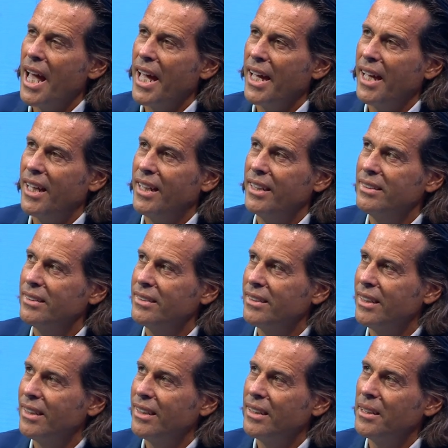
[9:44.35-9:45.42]
and
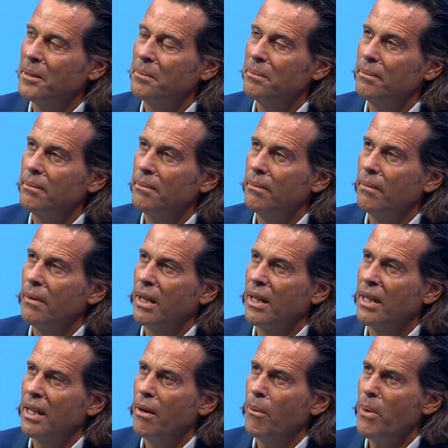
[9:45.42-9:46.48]
um,
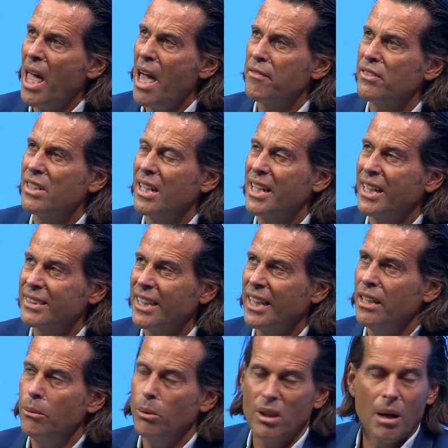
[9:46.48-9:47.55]
we have done
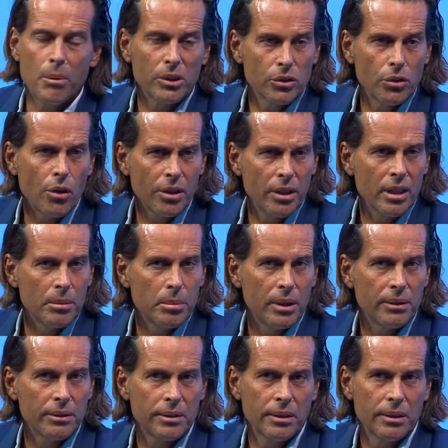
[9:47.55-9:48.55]
exactly what I was talking about.